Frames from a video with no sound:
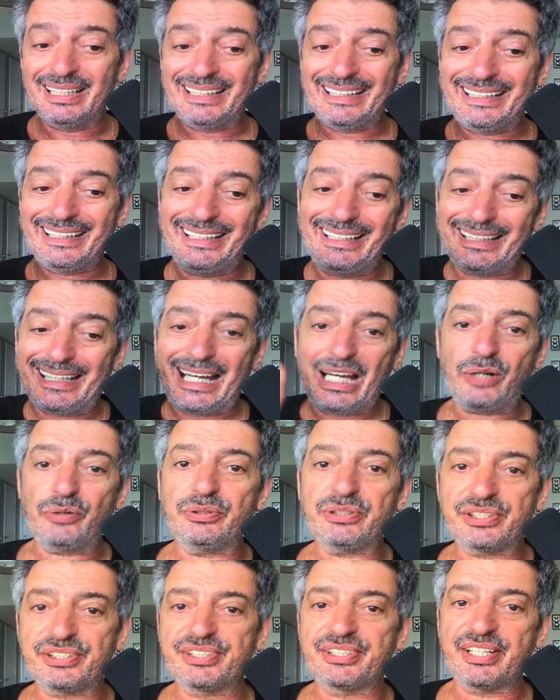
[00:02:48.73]
In
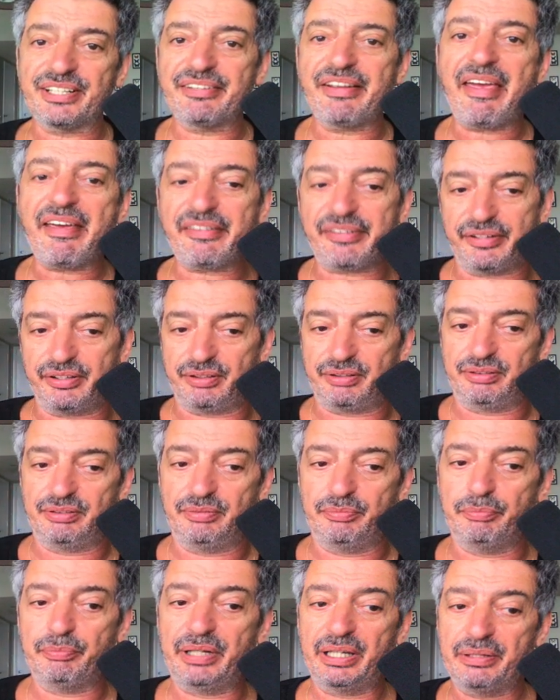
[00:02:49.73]
our scenario,
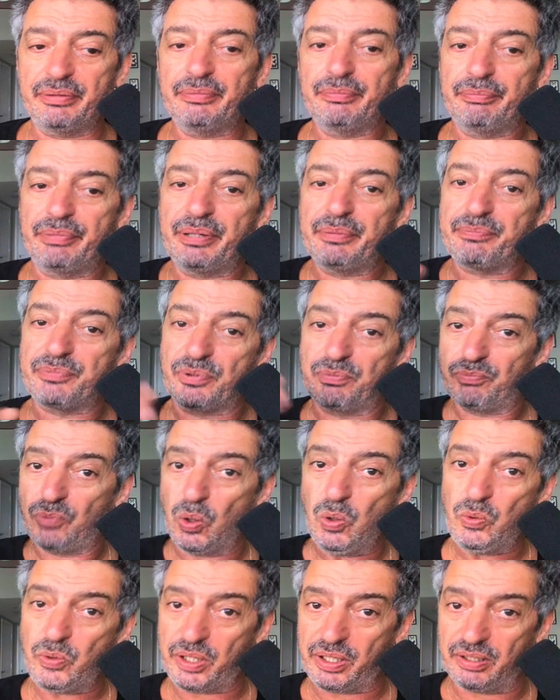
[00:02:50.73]
by
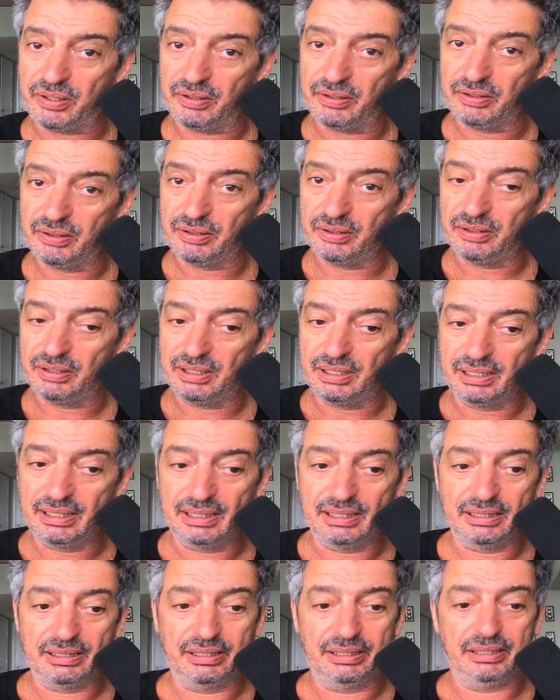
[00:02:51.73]
promoting,
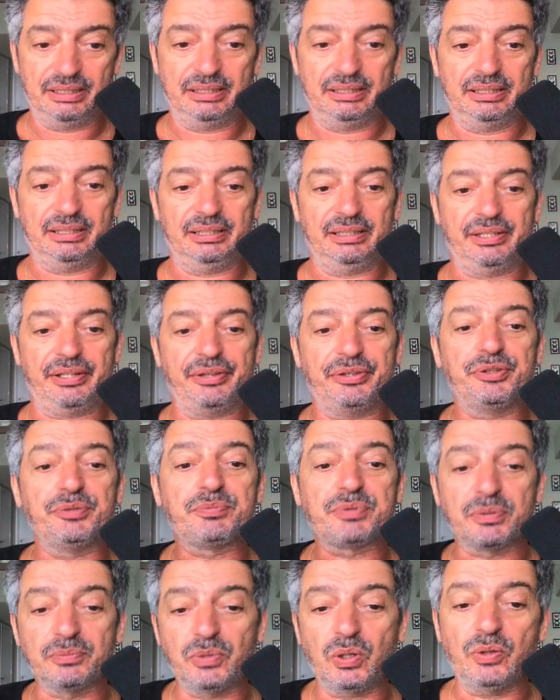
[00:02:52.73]
to
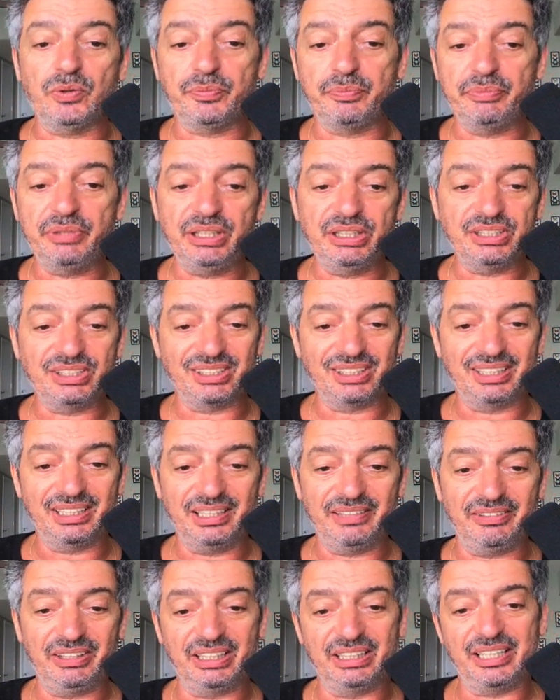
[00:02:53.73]
promote means
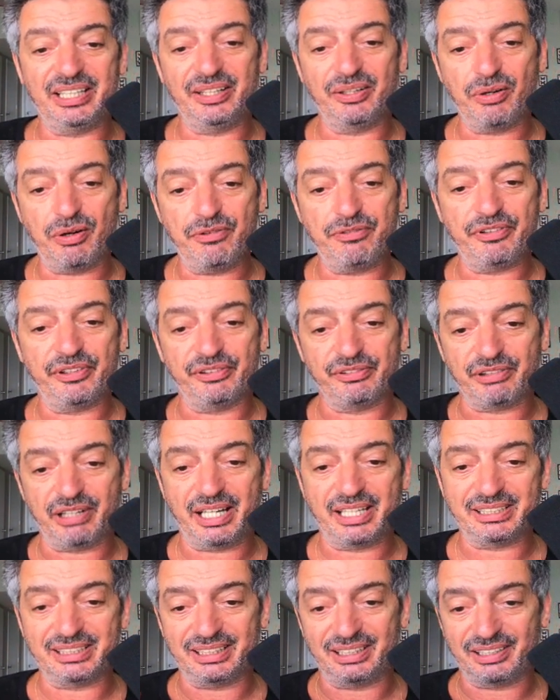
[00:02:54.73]
giving a day off and
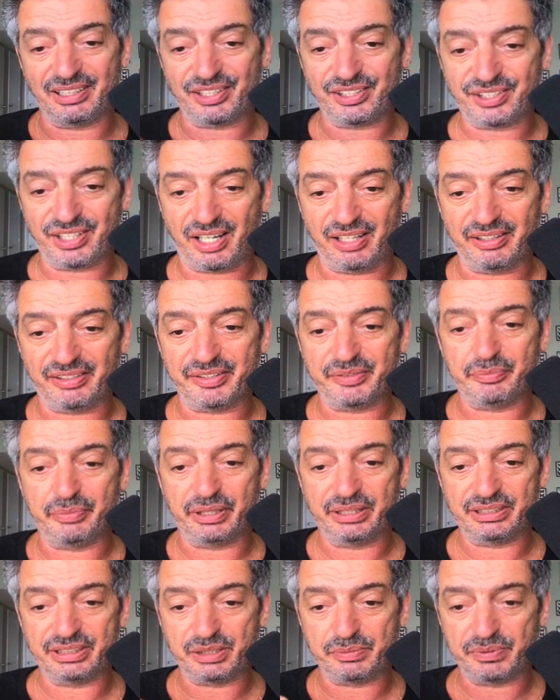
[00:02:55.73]
raising the salary
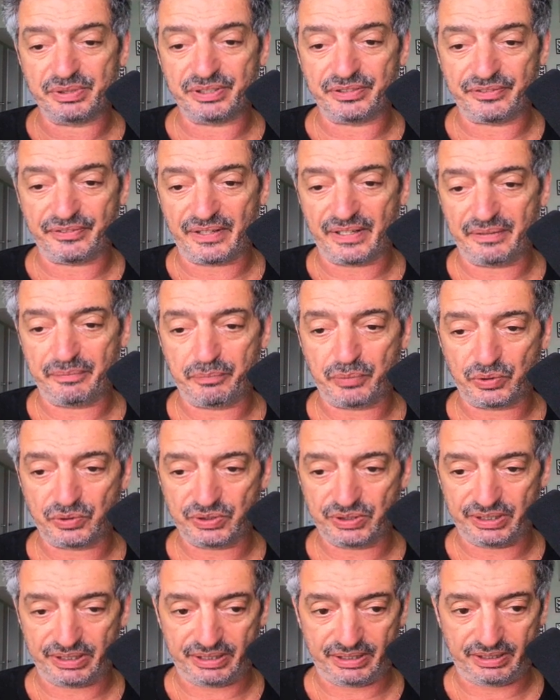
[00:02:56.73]
by the specified
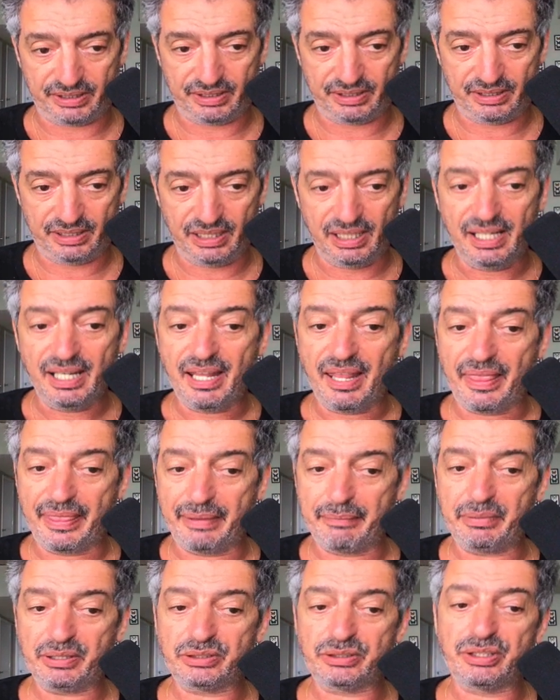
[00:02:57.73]
percent.
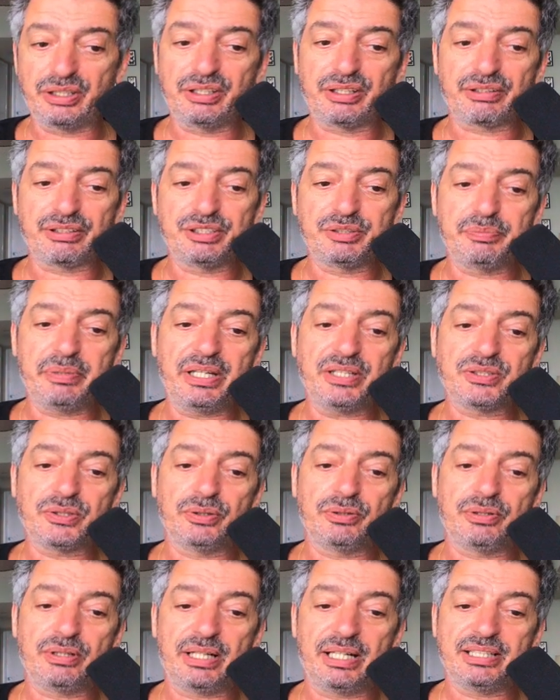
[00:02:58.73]
The method increase pay
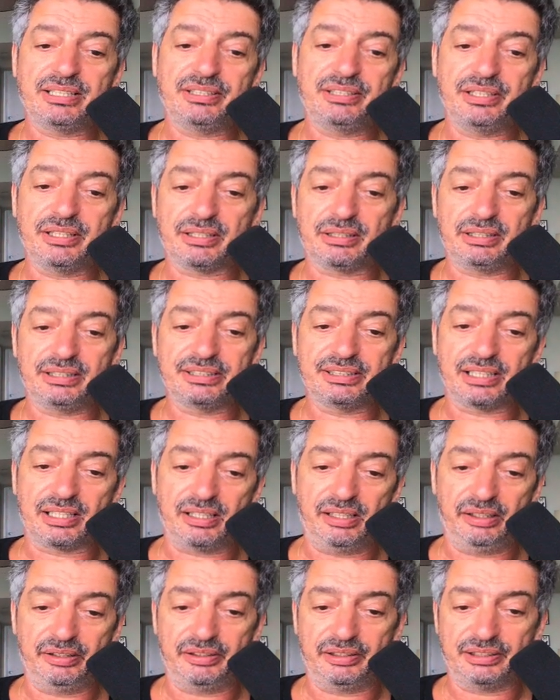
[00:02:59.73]
should rise yearly
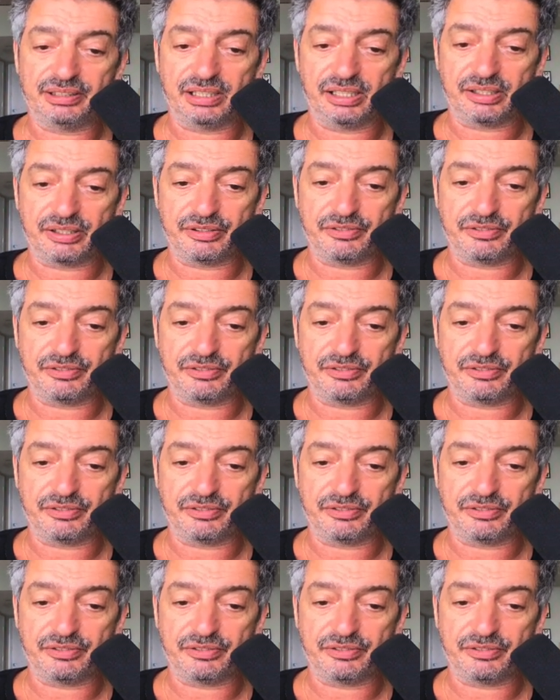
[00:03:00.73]
salary